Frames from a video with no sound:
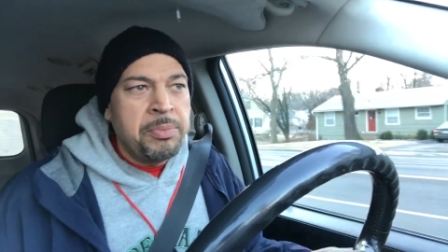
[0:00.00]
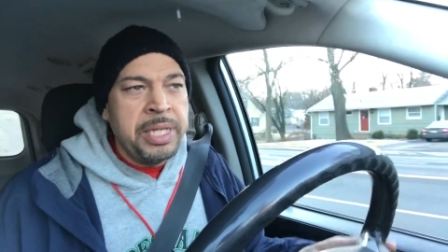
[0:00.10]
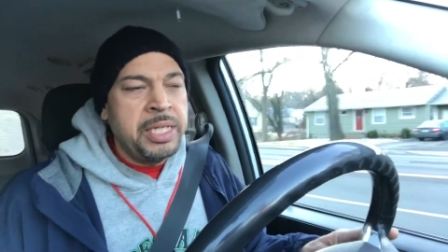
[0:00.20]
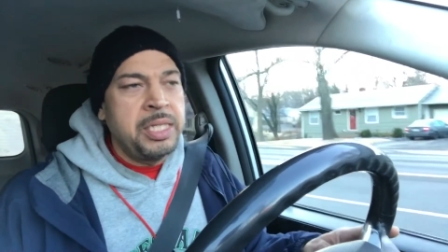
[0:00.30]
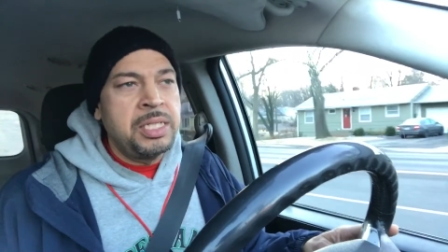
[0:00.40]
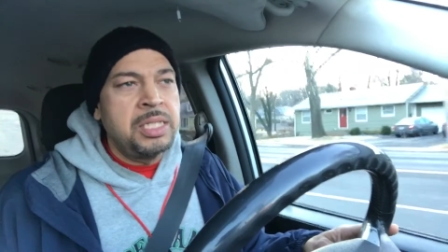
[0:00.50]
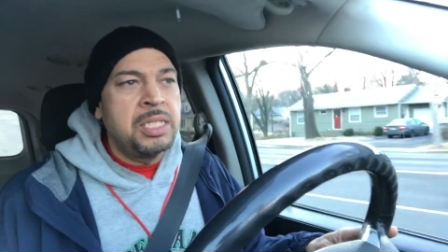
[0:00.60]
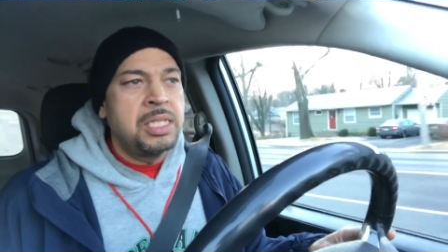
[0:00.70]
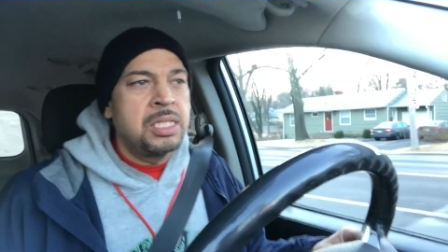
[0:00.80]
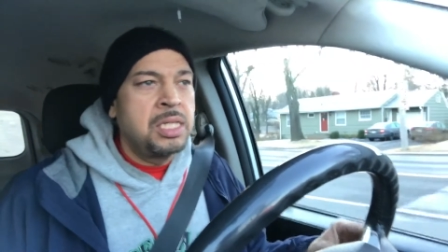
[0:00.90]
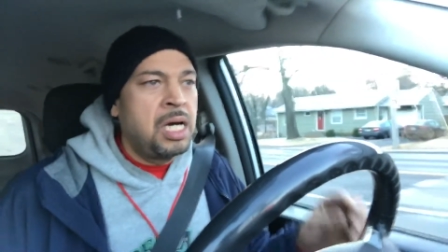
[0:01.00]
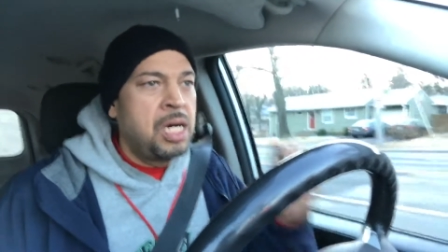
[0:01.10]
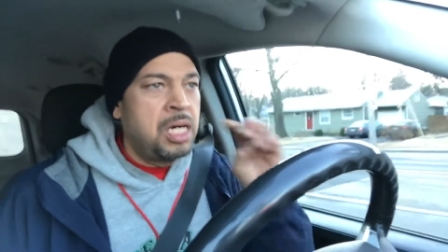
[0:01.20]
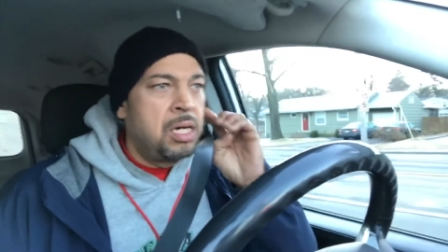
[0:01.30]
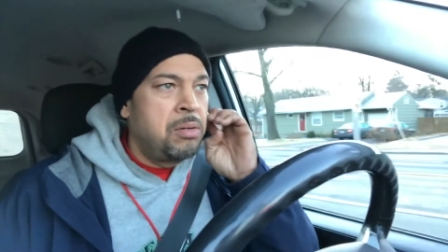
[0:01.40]
I mean,
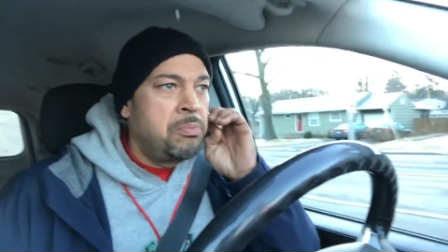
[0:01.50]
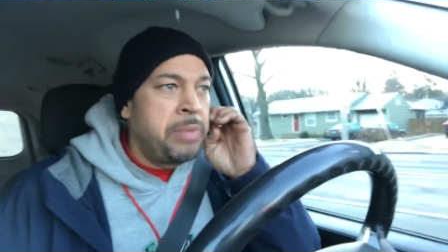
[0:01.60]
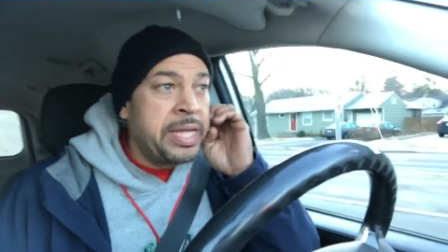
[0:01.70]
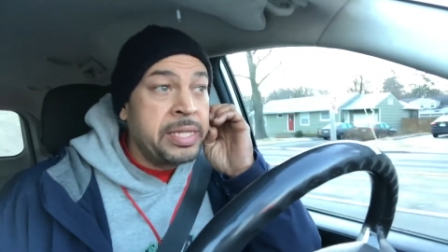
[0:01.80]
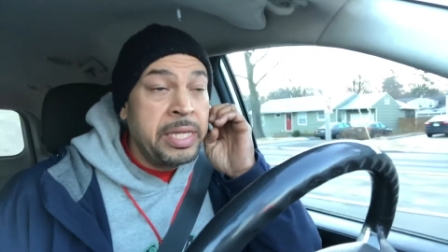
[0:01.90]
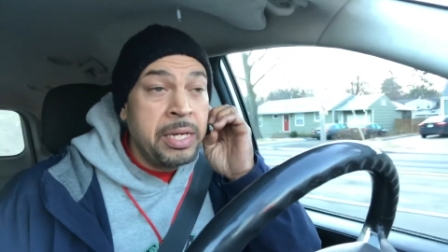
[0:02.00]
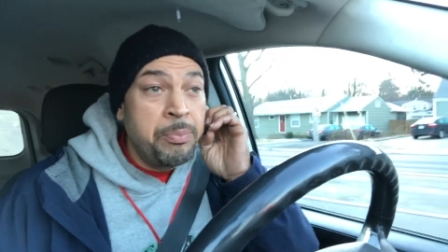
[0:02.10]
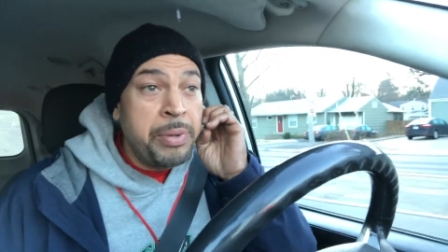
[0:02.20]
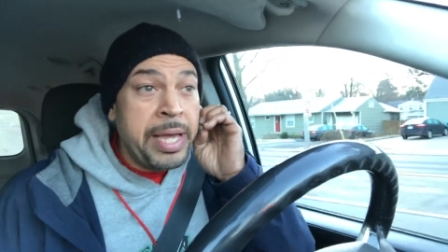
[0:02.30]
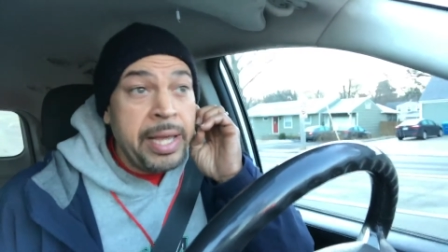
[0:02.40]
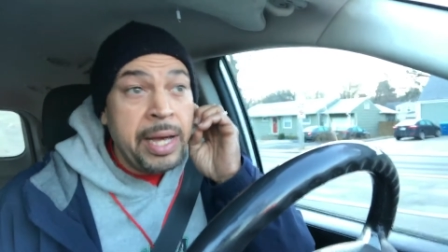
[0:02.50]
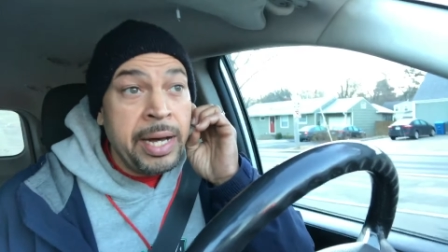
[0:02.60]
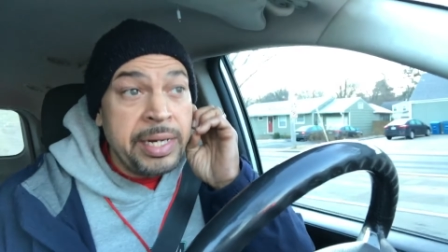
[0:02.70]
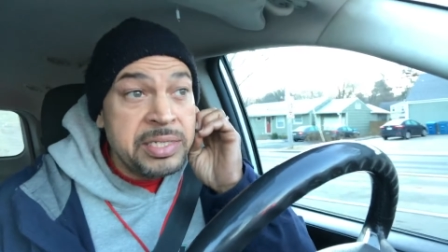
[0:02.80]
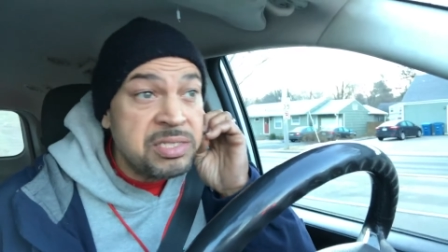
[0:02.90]
uh, make them pay
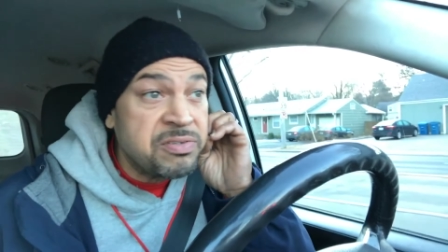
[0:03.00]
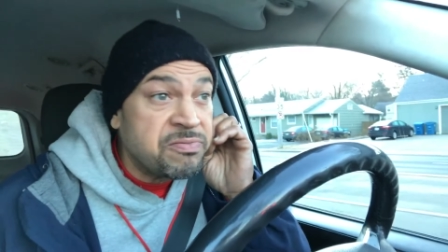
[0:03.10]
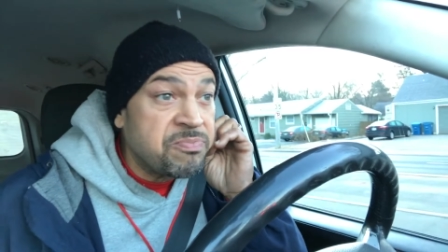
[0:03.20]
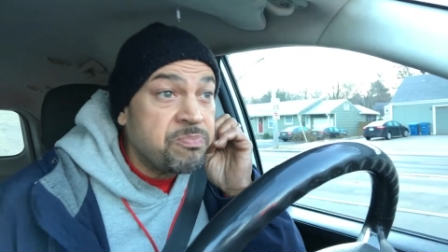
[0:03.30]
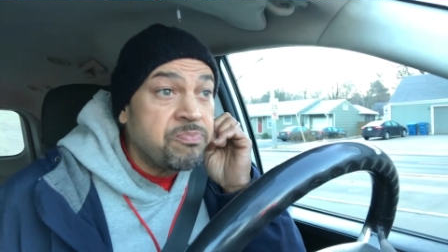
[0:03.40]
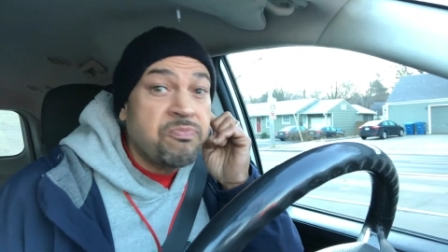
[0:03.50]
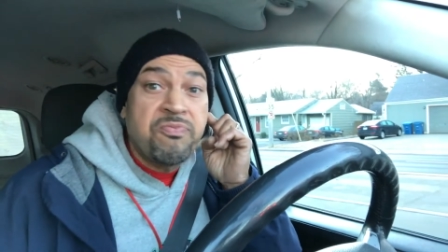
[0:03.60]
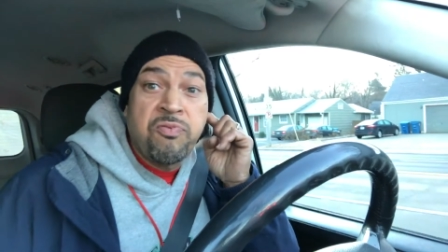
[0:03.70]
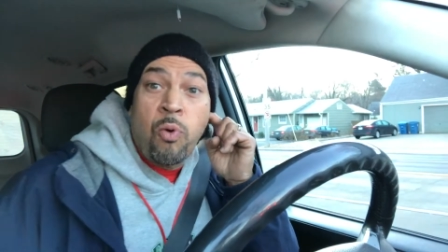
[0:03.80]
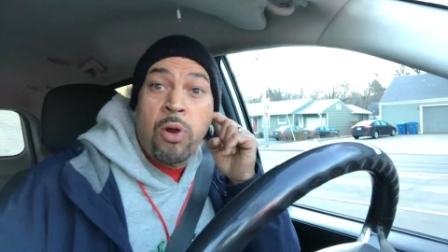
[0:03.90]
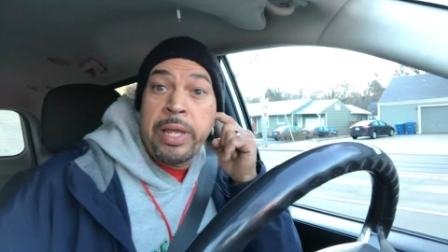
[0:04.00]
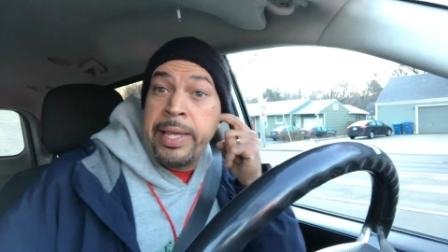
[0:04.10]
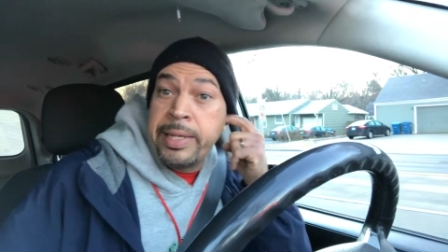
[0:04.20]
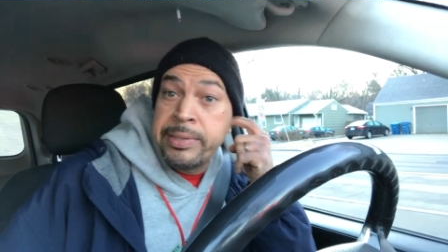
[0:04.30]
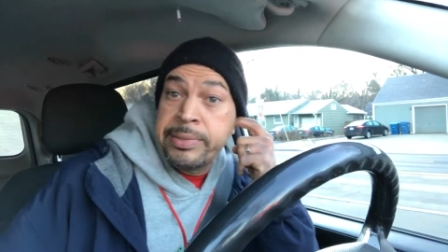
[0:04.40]
us for
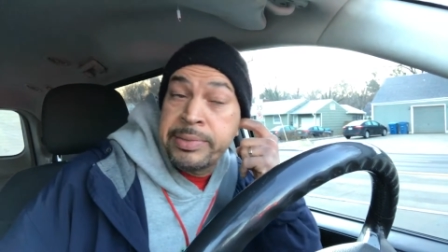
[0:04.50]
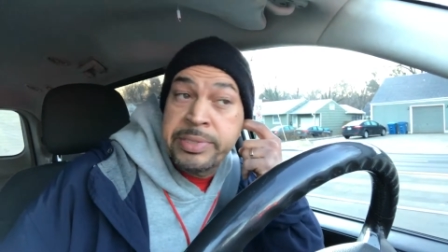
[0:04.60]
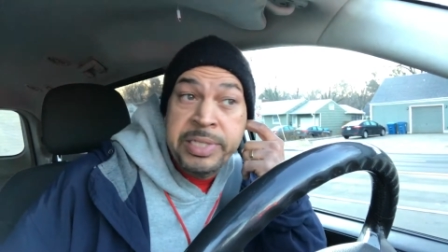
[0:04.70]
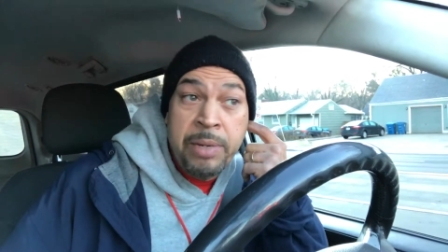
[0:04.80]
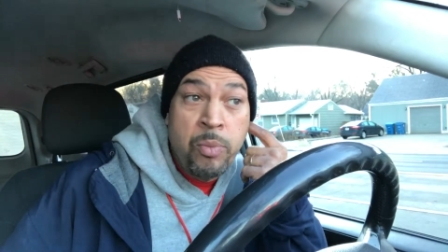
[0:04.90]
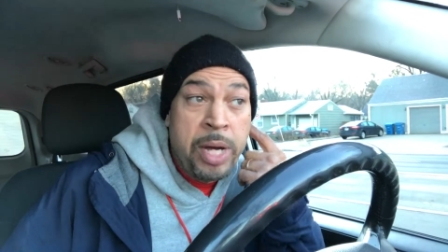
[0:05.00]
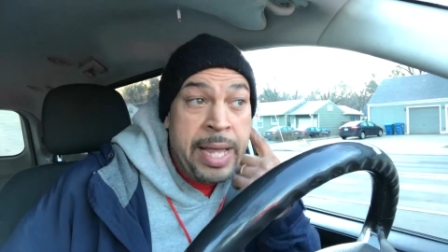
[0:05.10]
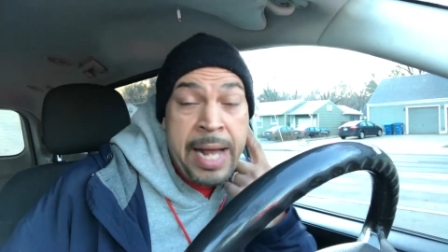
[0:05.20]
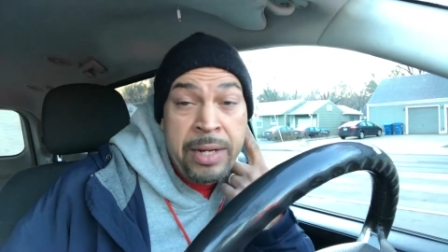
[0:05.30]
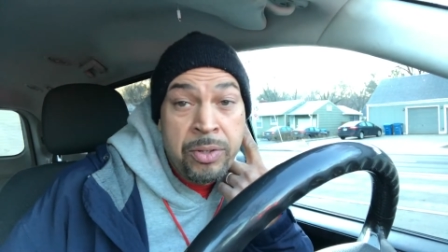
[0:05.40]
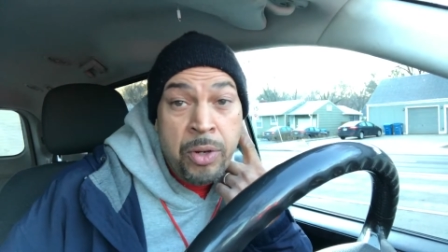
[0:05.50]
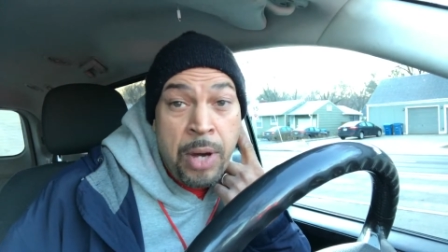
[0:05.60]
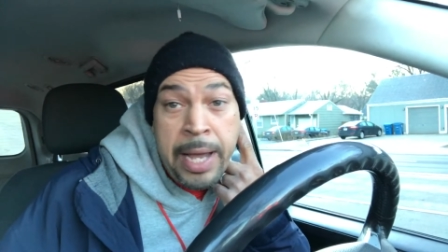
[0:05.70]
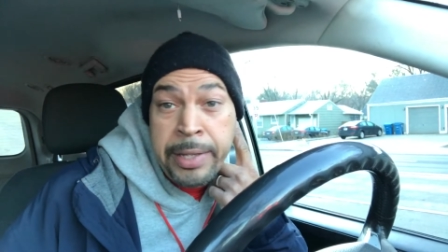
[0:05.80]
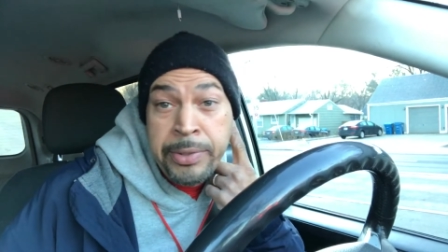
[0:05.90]
it some way. I don't
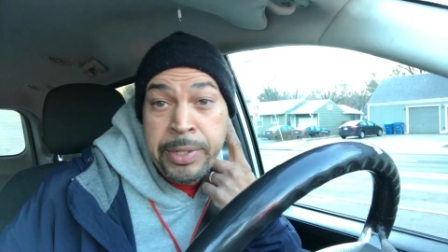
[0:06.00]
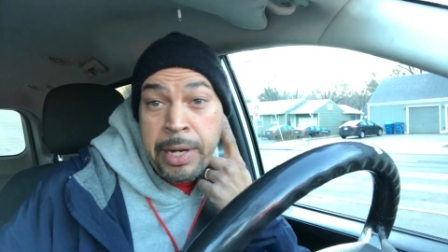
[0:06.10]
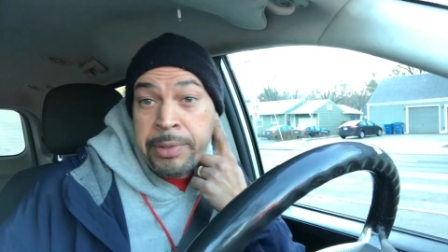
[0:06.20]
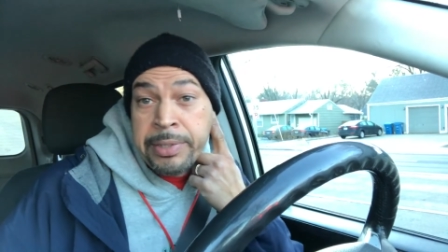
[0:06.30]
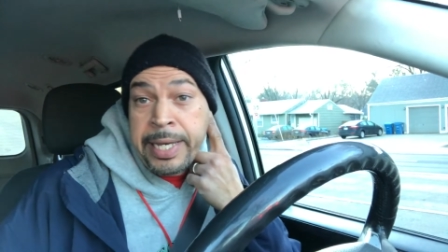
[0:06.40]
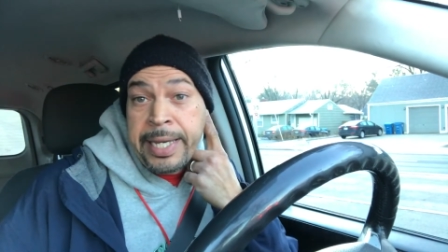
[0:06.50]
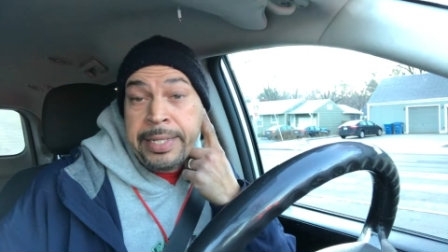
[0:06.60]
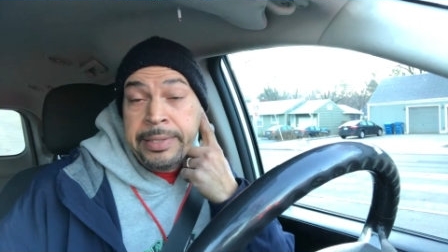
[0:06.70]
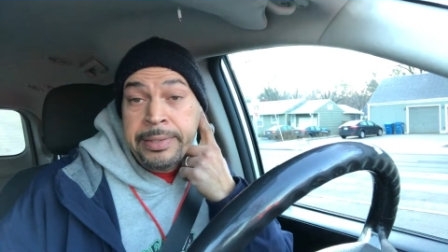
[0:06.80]
know how you call that.